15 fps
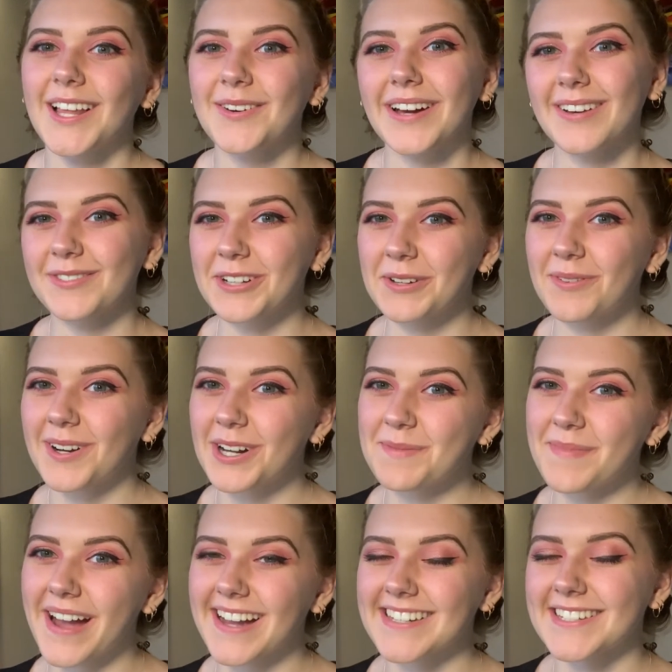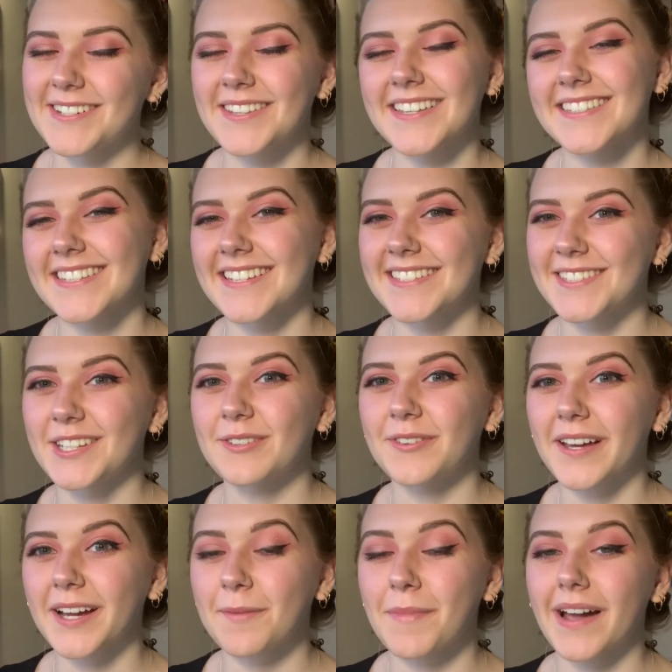everyone, welcome back to This Is UVic.
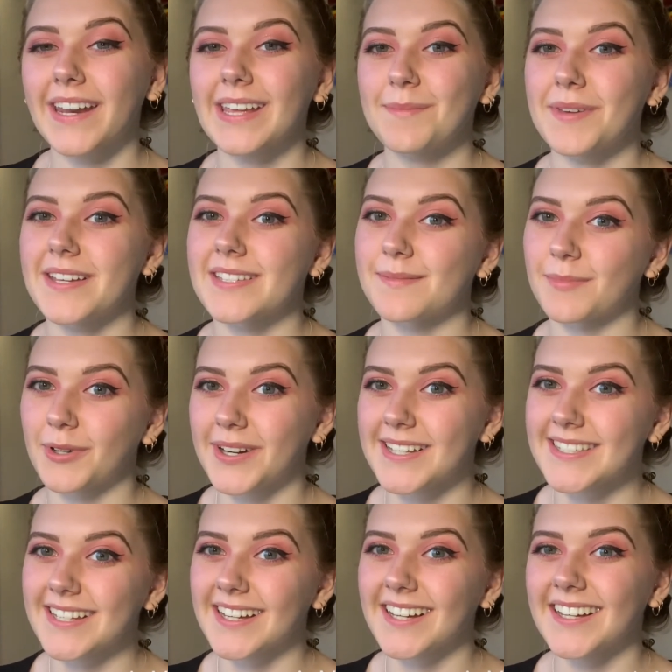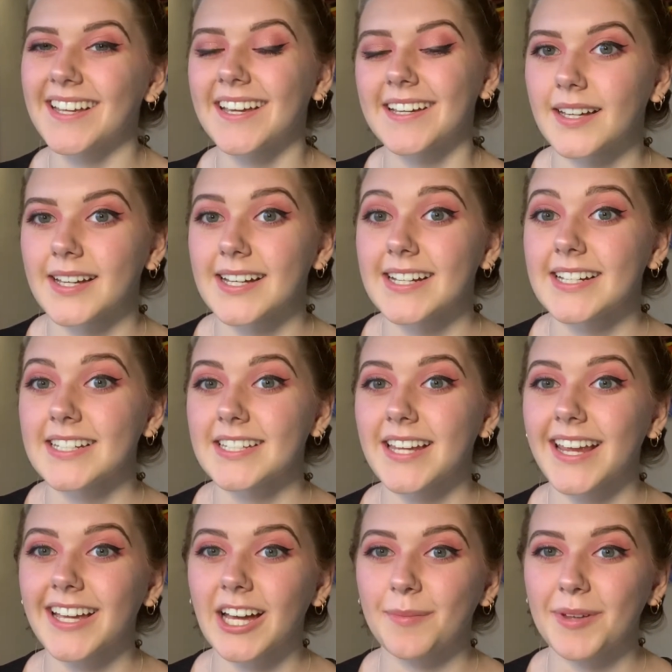My name is Marissa.
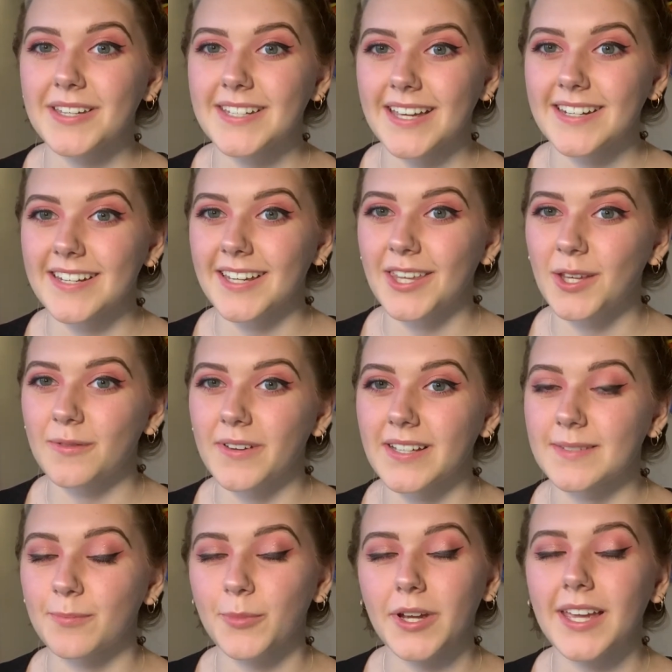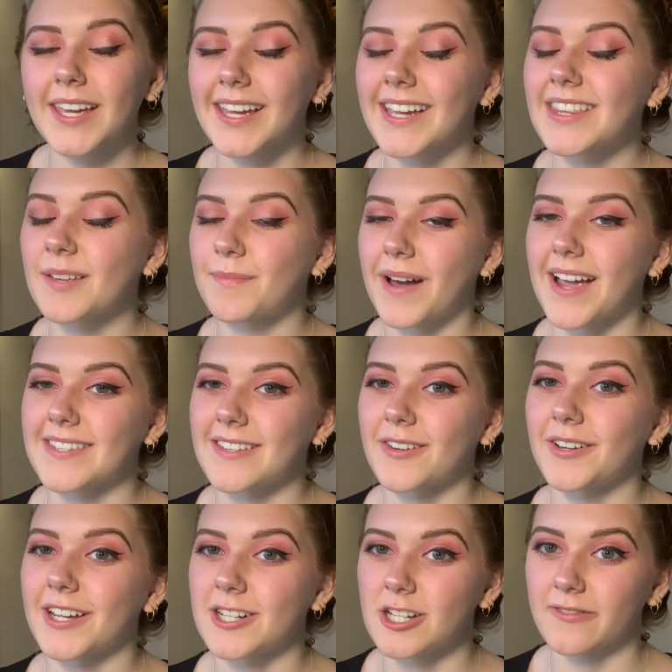Tonight I'll be attending UVic's Bringing in the Bystander
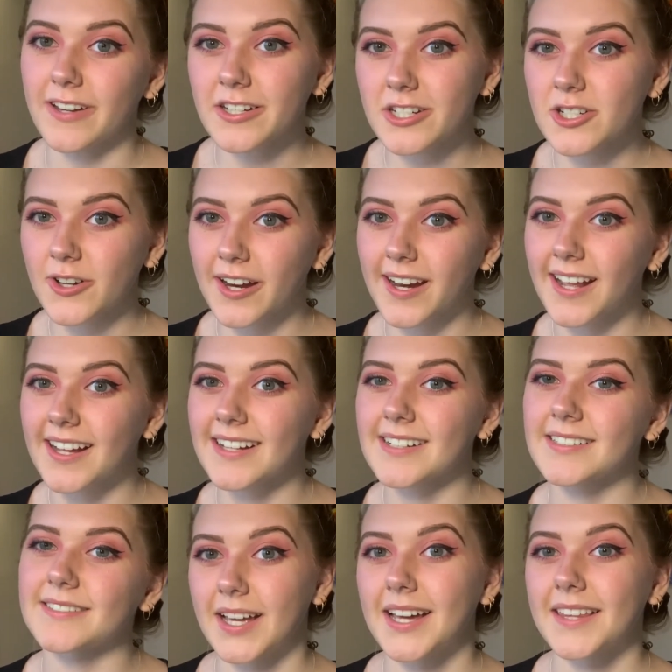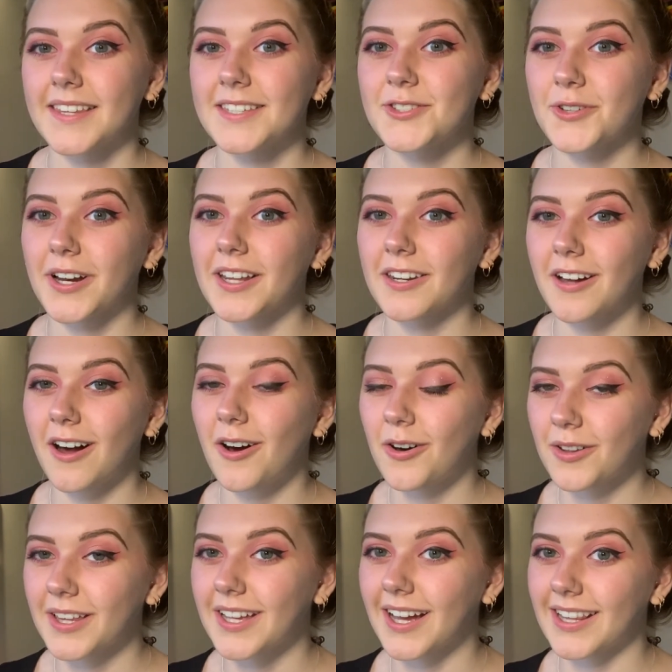Intervention training. This training not
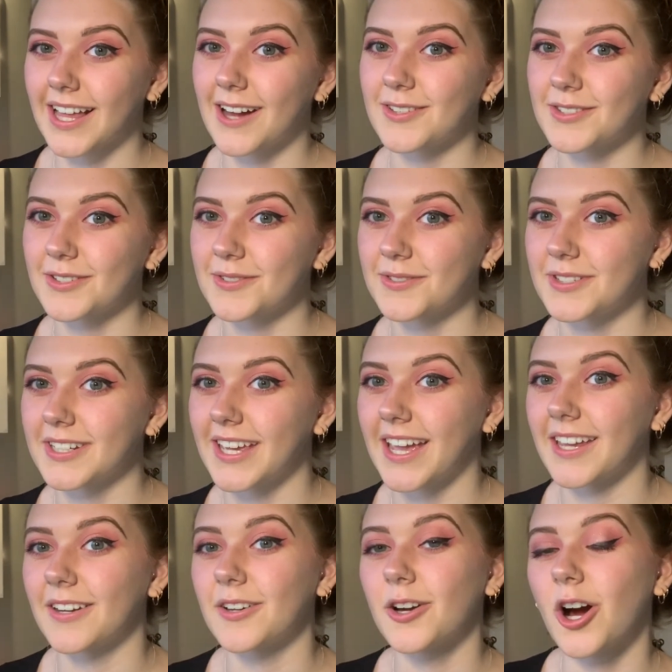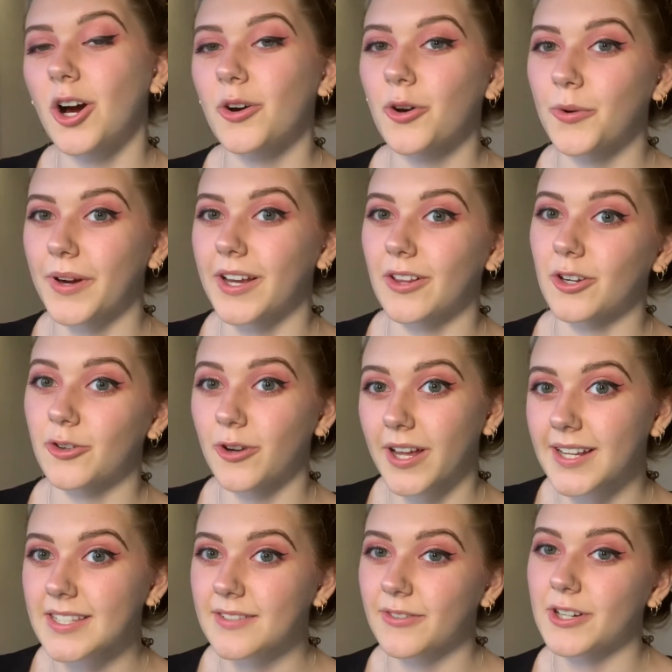only allows you to gain co-curricular
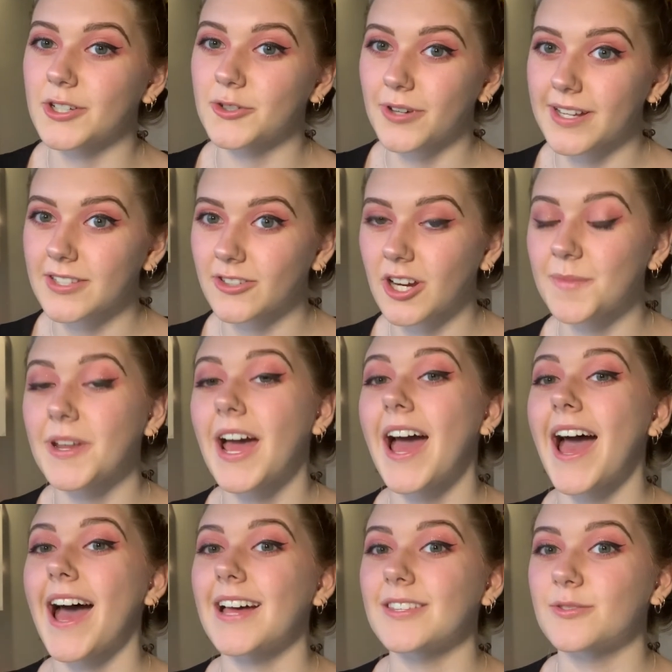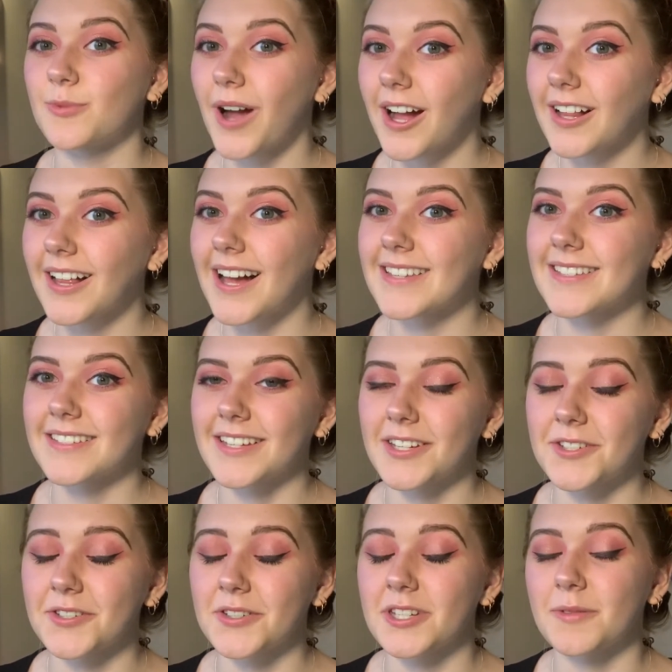credits for your transcript, as well as it teaches
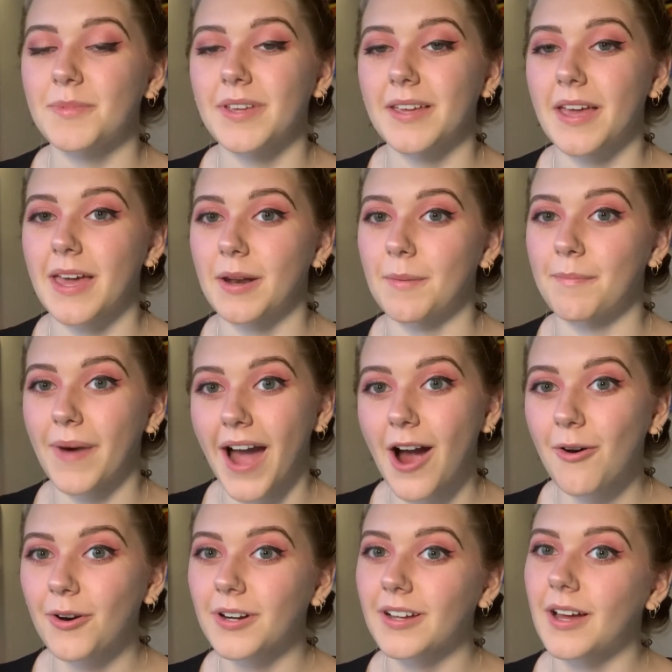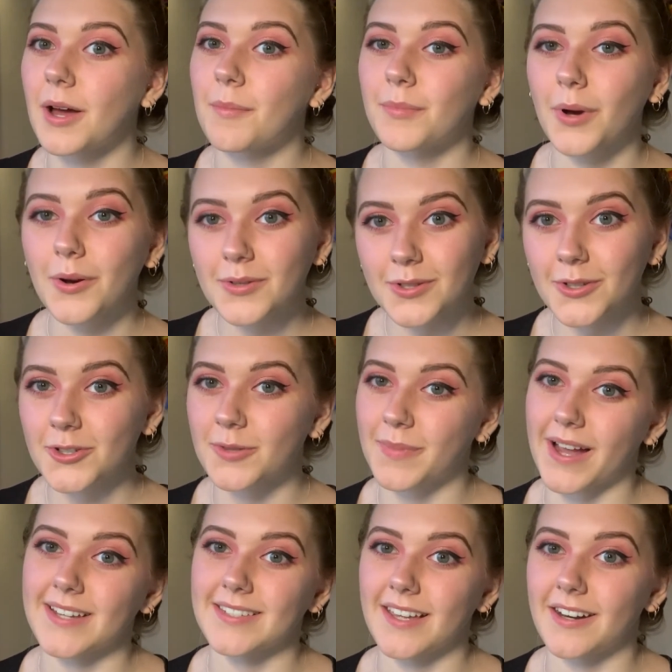you to be an empowered, pro-social
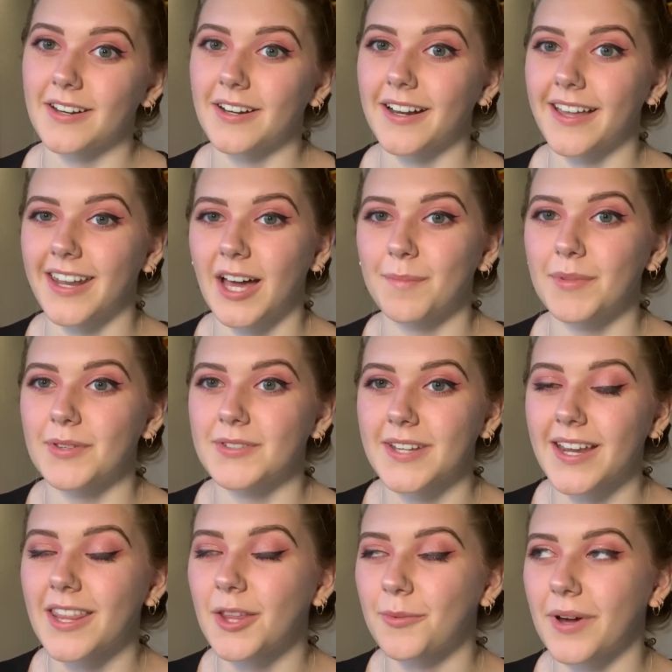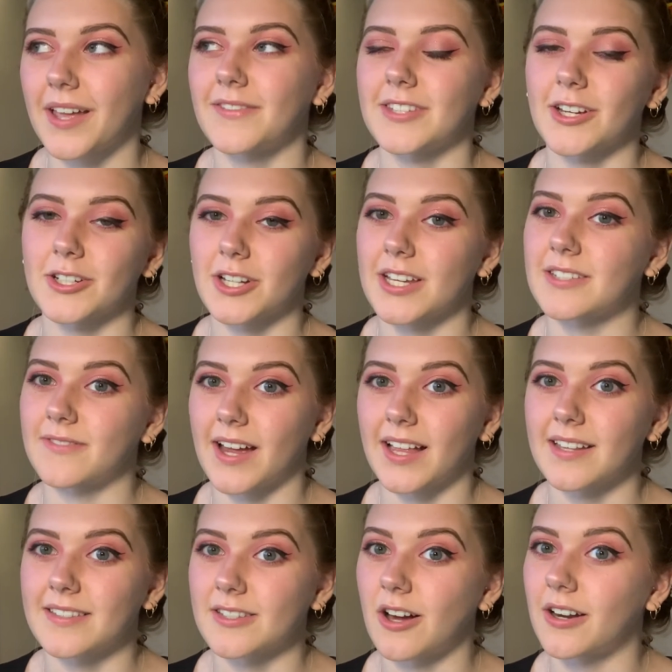bystander and help you stand in the way of sexualized
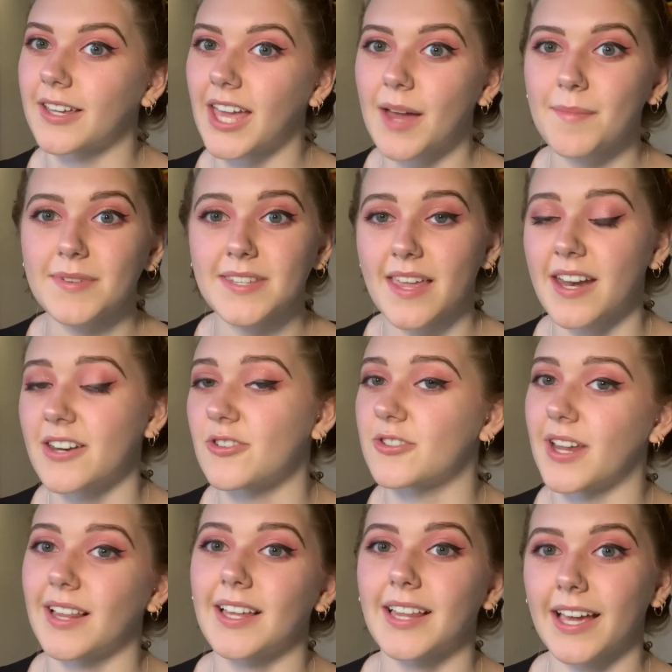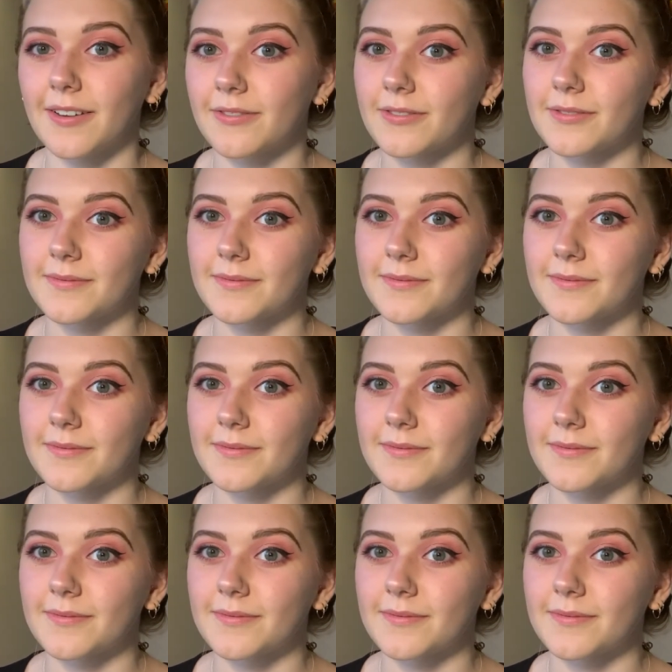violence on campus and in your daily life.